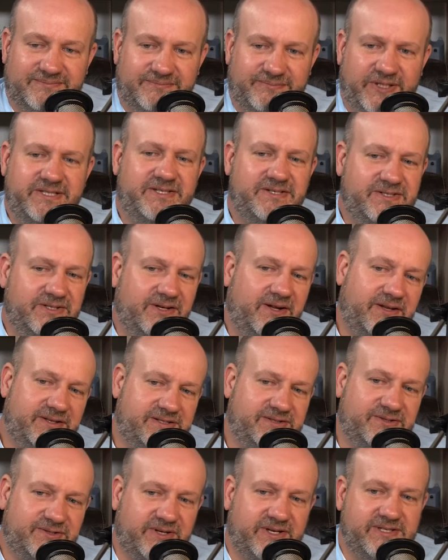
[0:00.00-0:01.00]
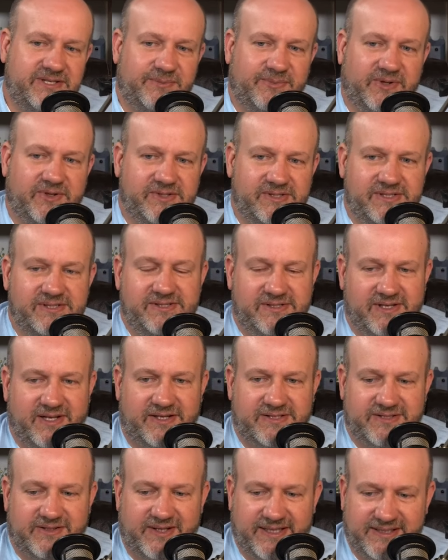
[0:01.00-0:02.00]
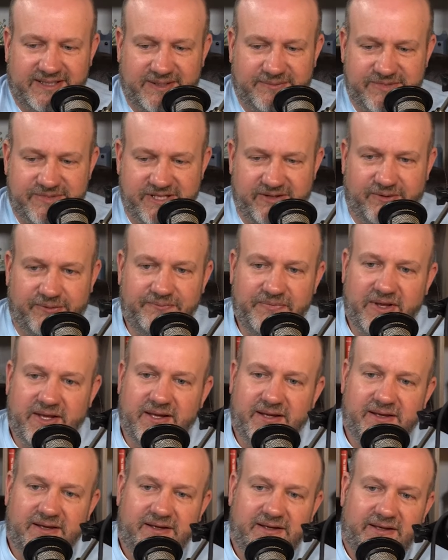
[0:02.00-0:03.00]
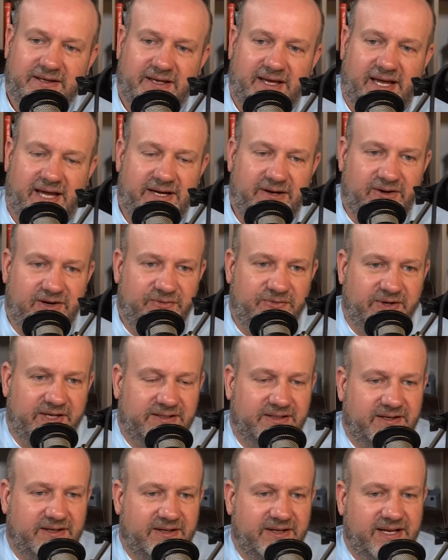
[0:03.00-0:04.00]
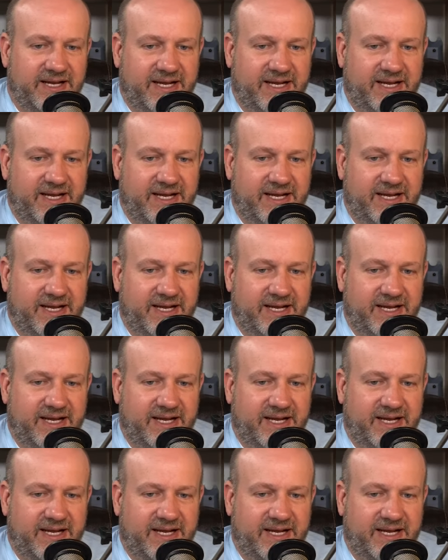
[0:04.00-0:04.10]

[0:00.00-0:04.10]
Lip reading: But you should also trust the person. You should also like them. So I know I've ran long.